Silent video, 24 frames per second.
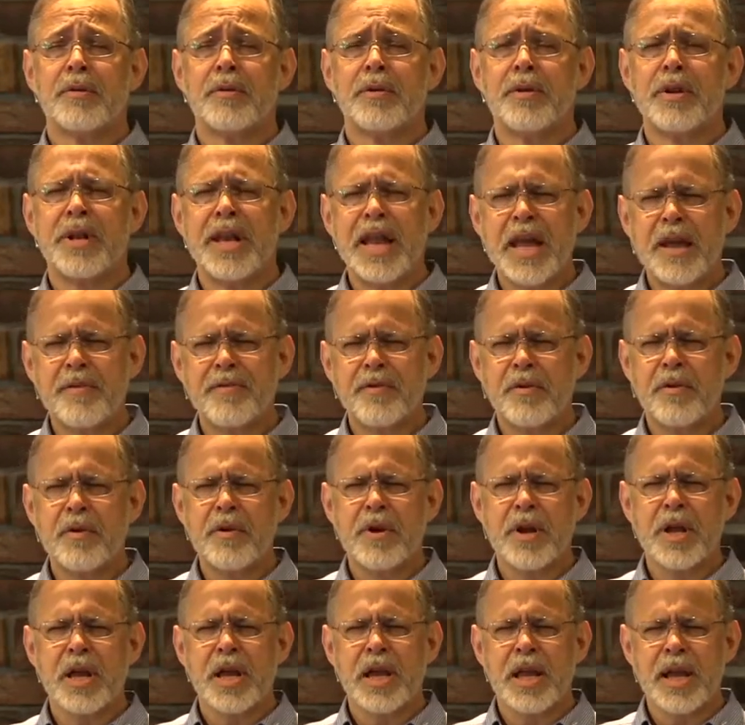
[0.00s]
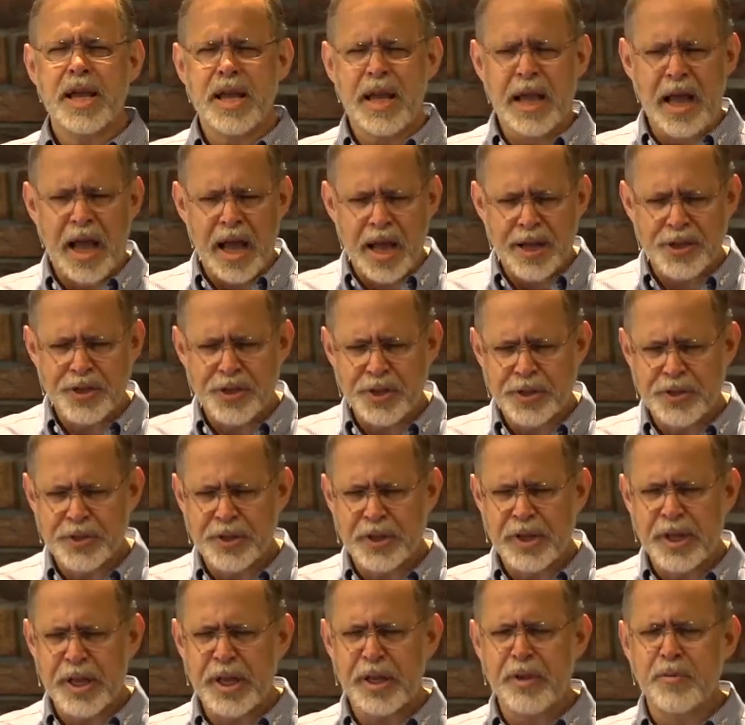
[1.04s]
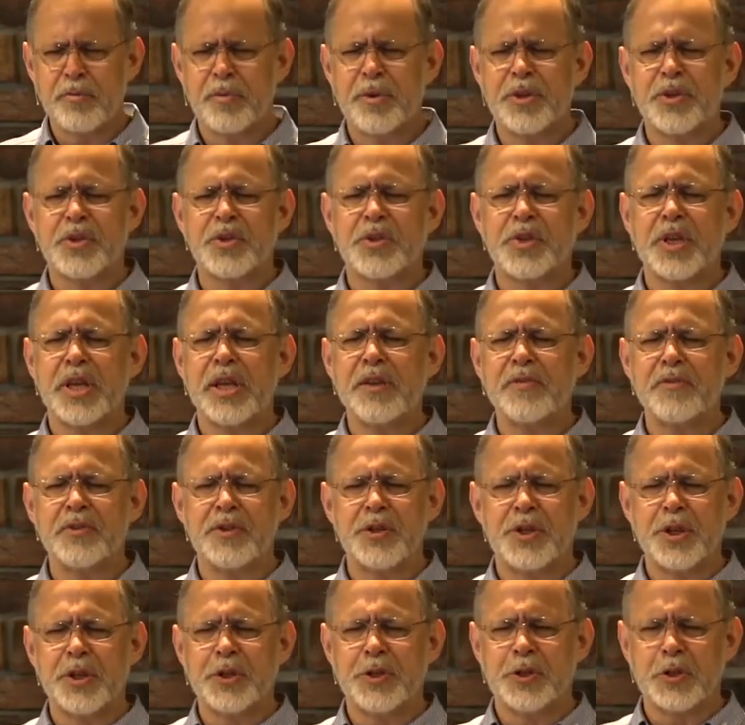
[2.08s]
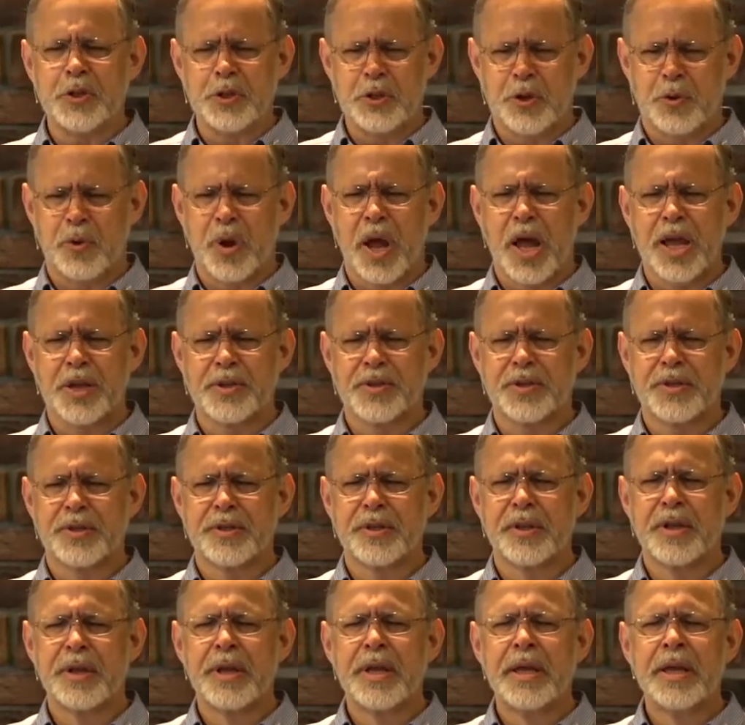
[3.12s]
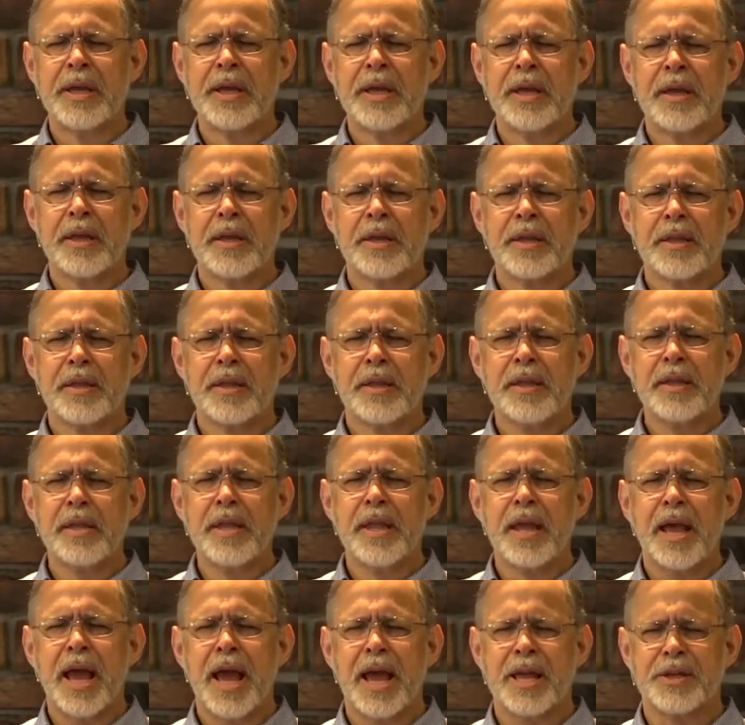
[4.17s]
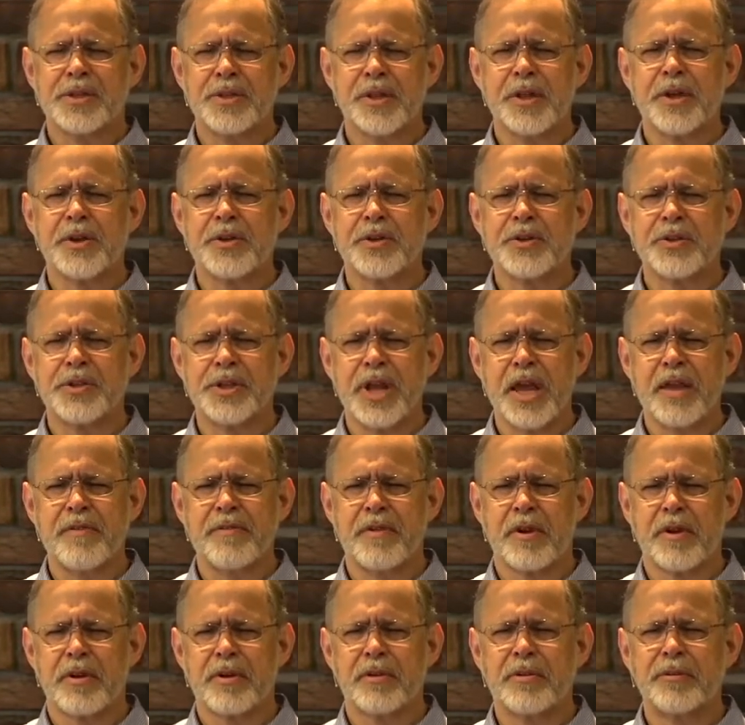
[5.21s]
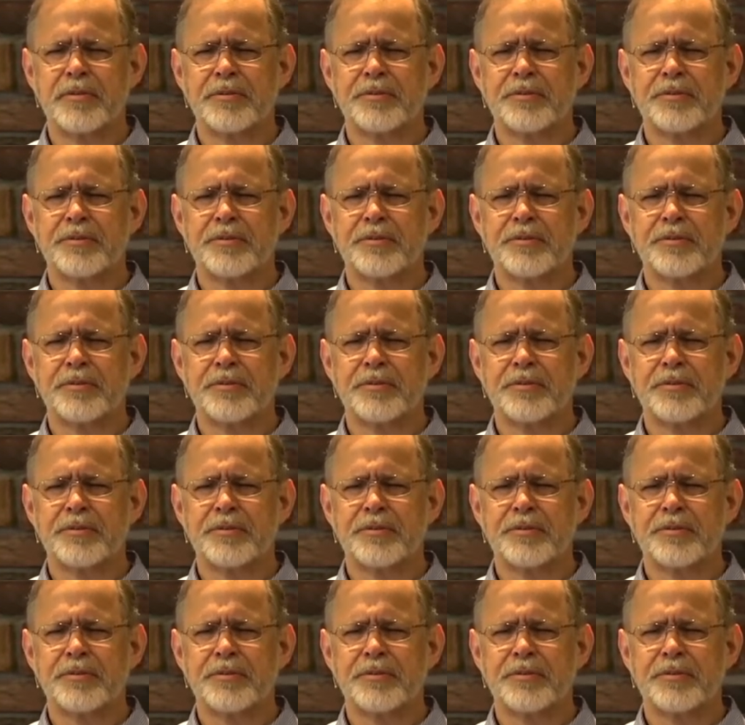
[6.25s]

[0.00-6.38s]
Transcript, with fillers: never consciously received Jesus Christ as their Savior.